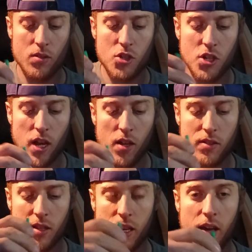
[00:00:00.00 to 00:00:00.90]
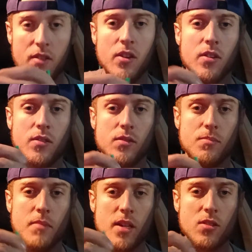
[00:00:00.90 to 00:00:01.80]
gel together
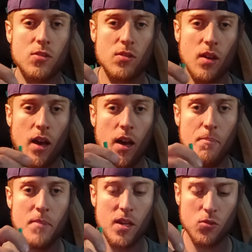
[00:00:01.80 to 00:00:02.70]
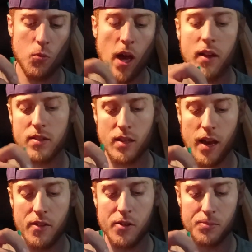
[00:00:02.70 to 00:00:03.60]
mix uh, mix well
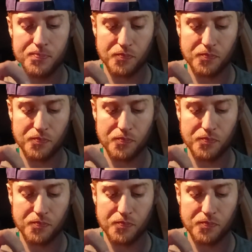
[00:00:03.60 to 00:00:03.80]
together